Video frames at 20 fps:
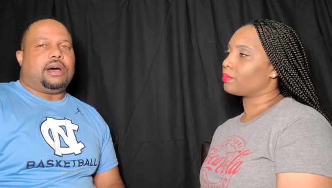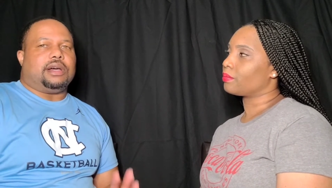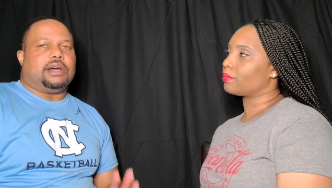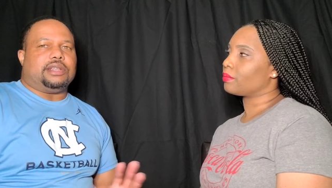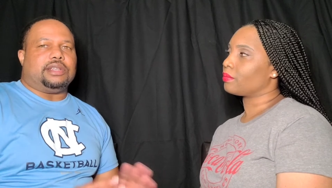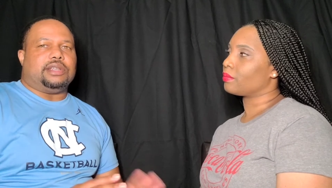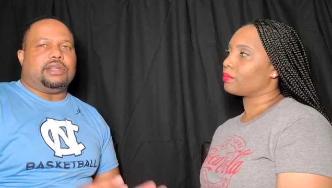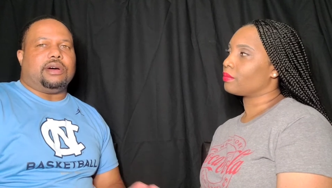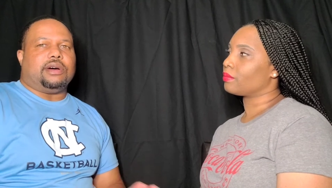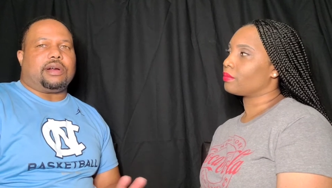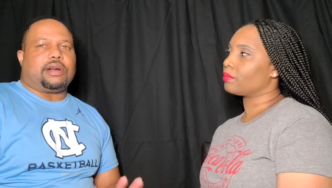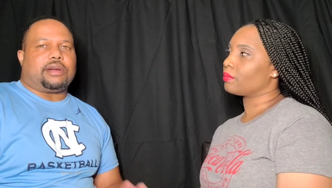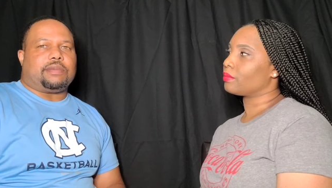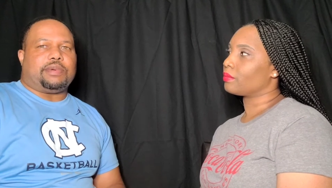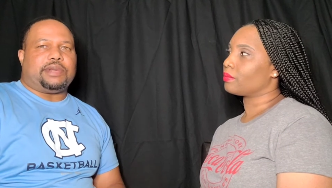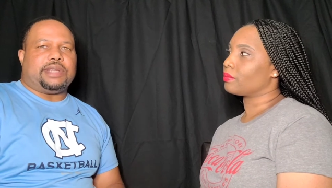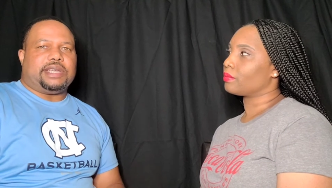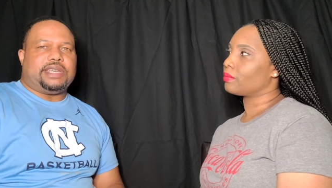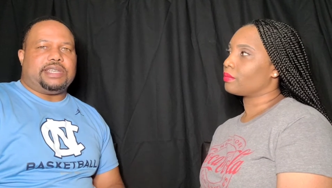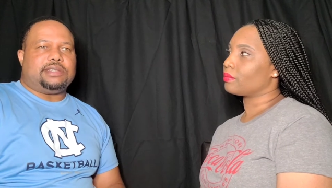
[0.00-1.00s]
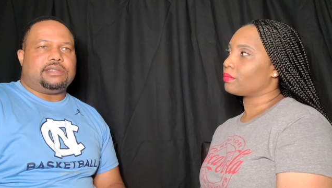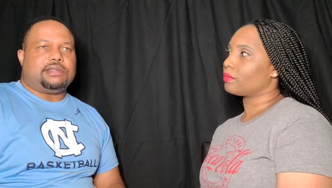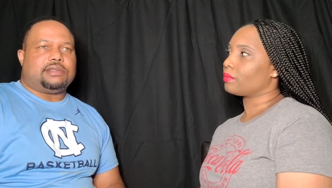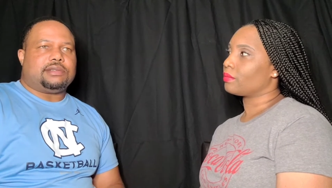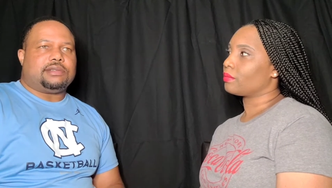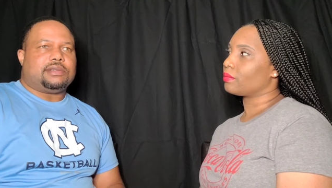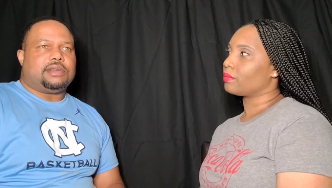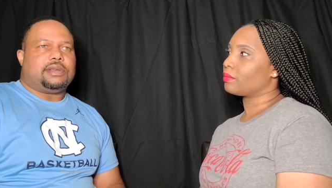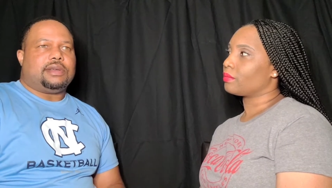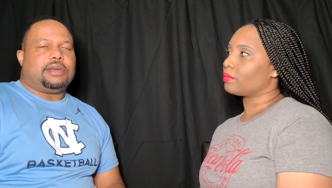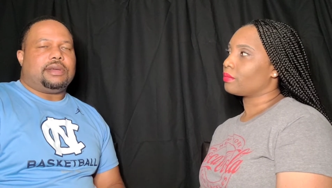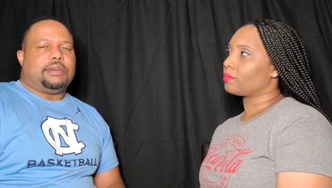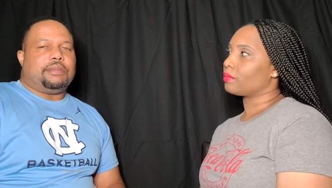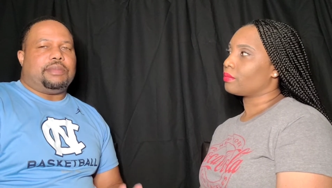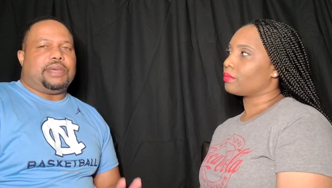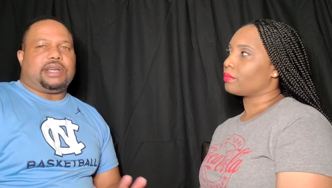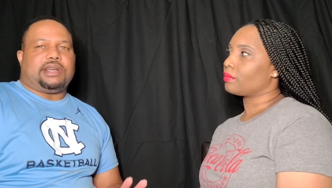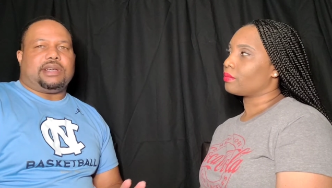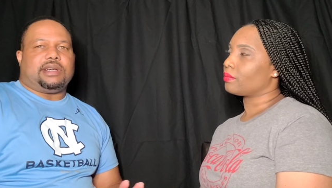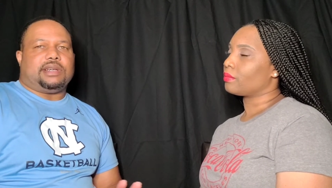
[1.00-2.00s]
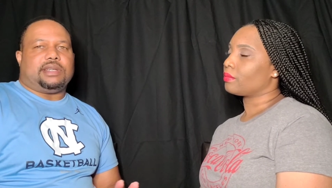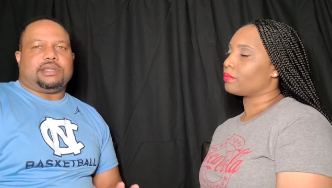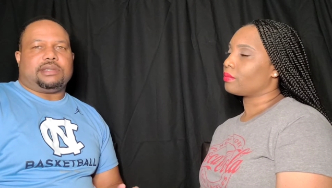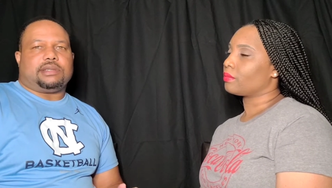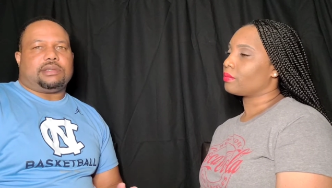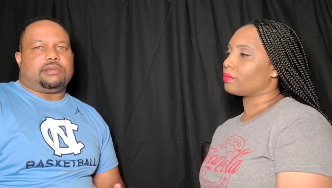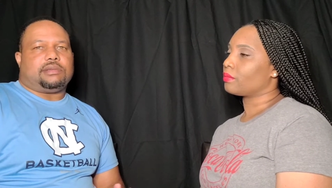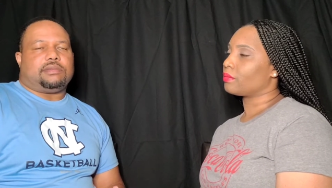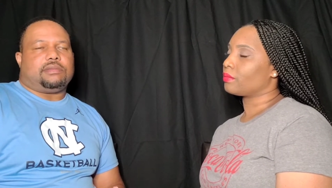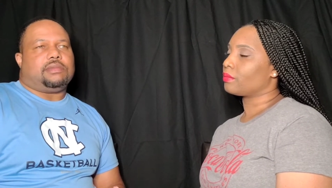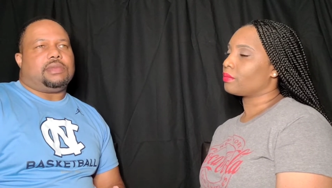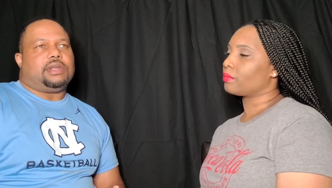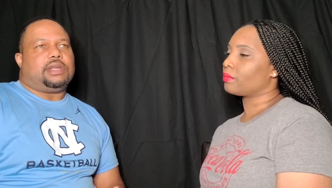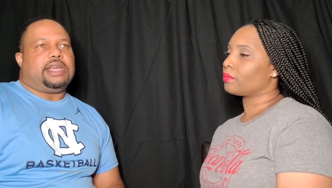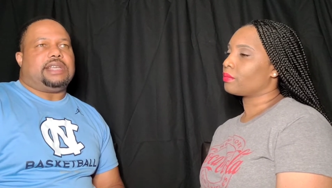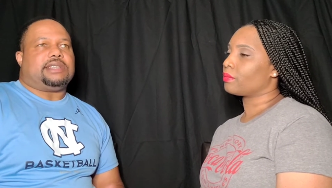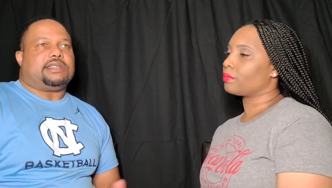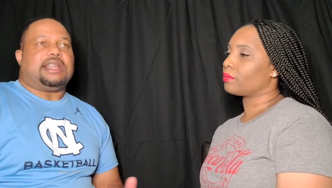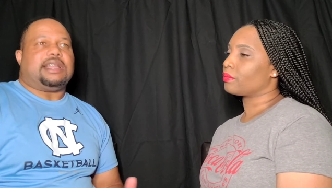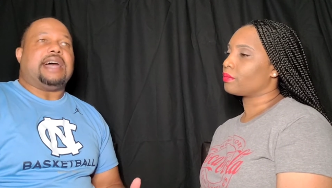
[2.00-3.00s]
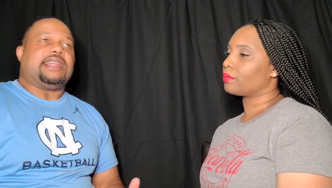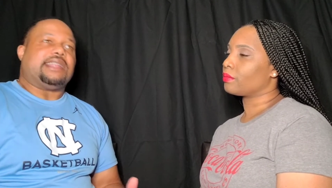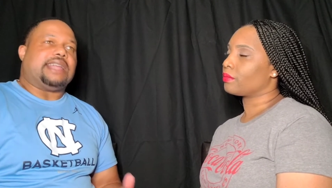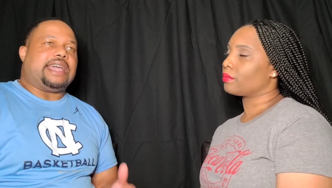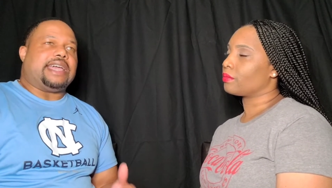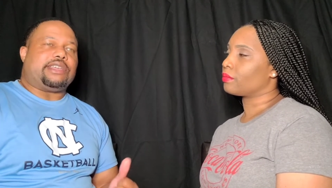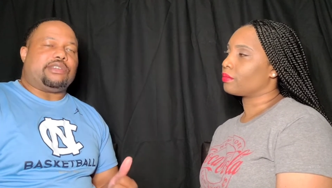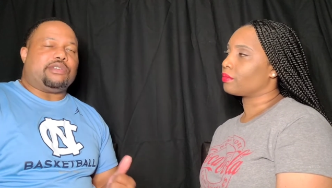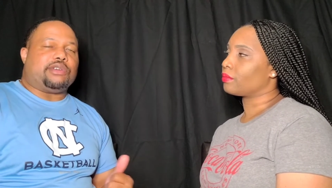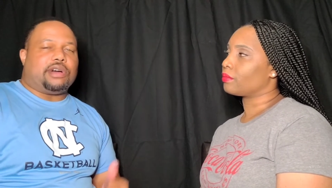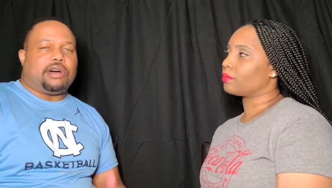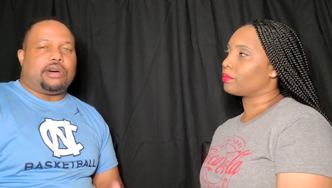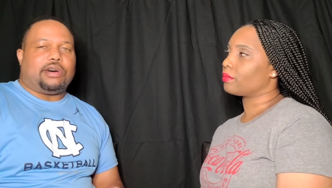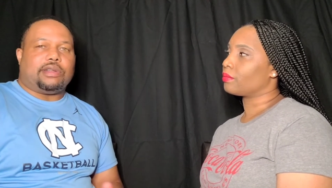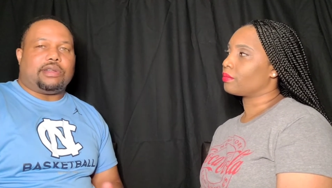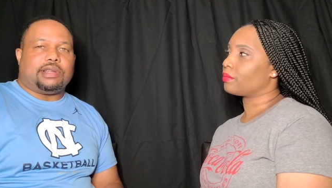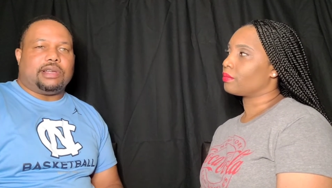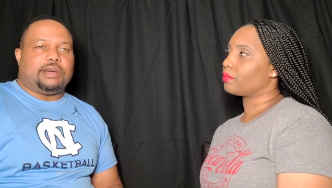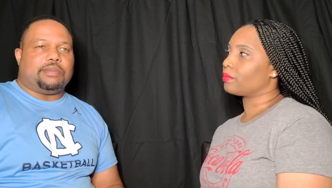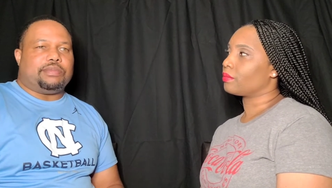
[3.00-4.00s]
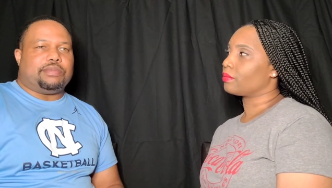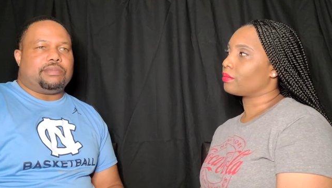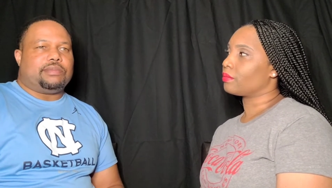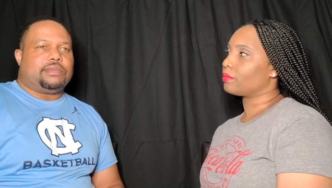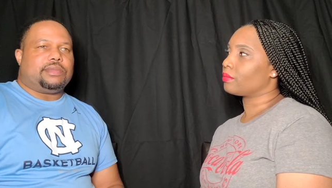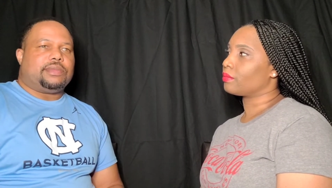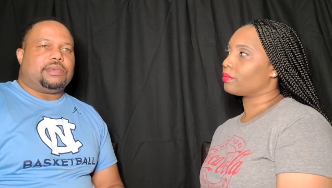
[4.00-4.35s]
Speaker 1: a dark place because it's not like you call up